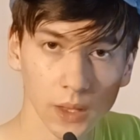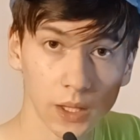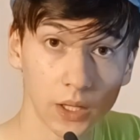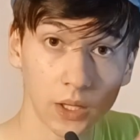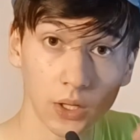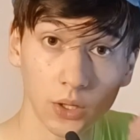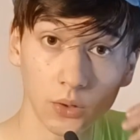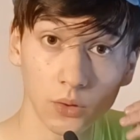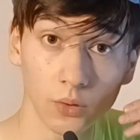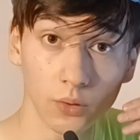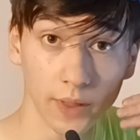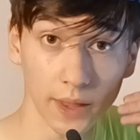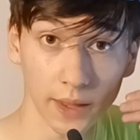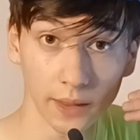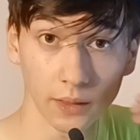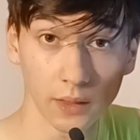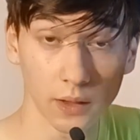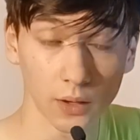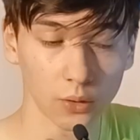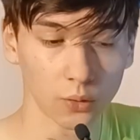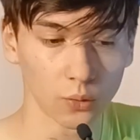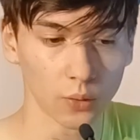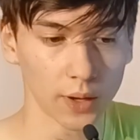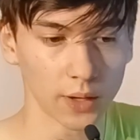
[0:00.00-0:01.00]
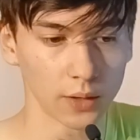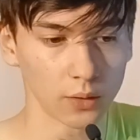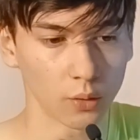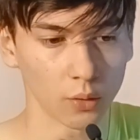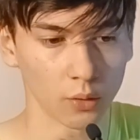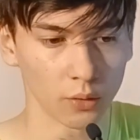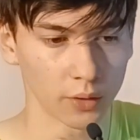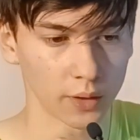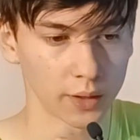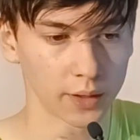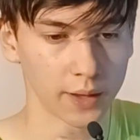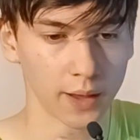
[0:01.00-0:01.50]
that they're right
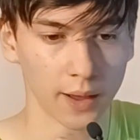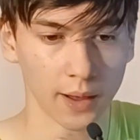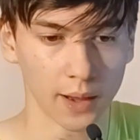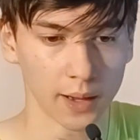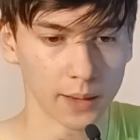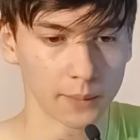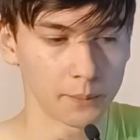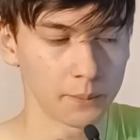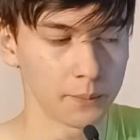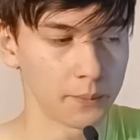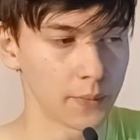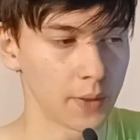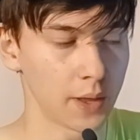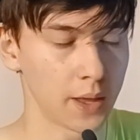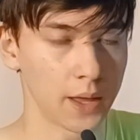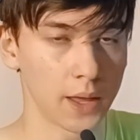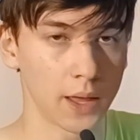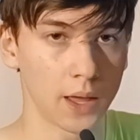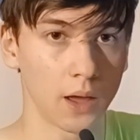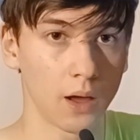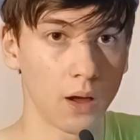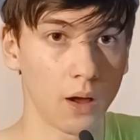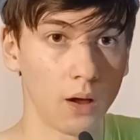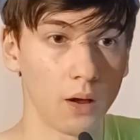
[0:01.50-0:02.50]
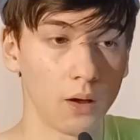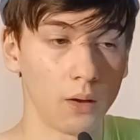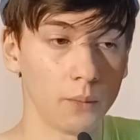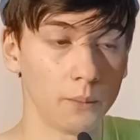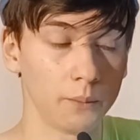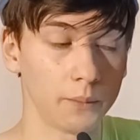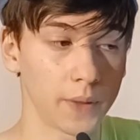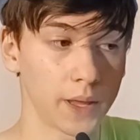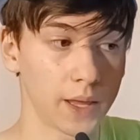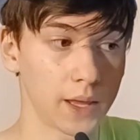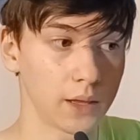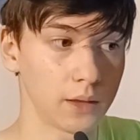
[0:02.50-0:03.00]
all the time,
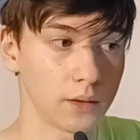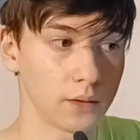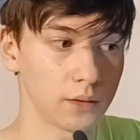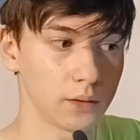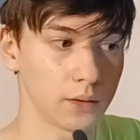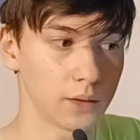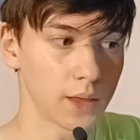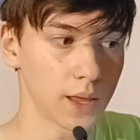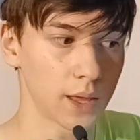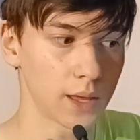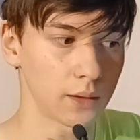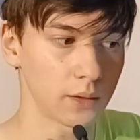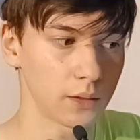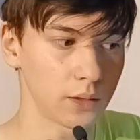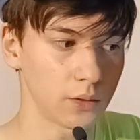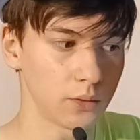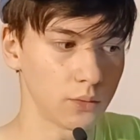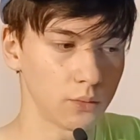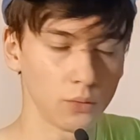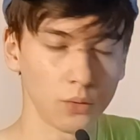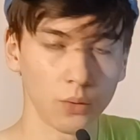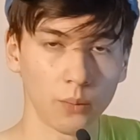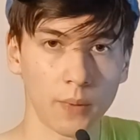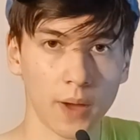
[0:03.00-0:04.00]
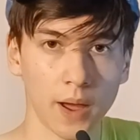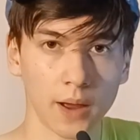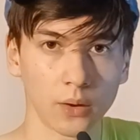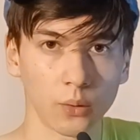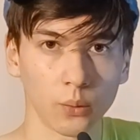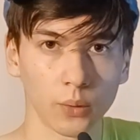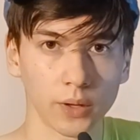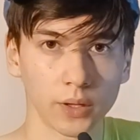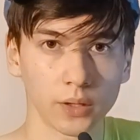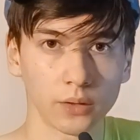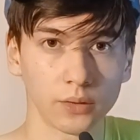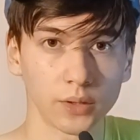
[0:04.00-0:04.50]
and that no matter
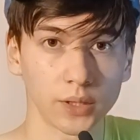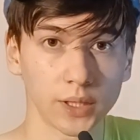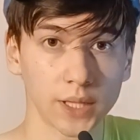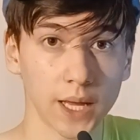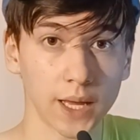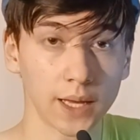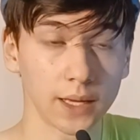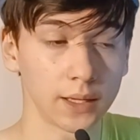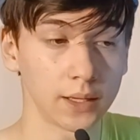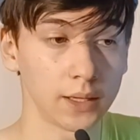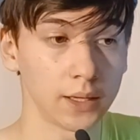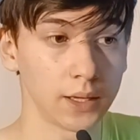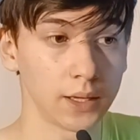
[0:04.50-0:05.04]
what you say,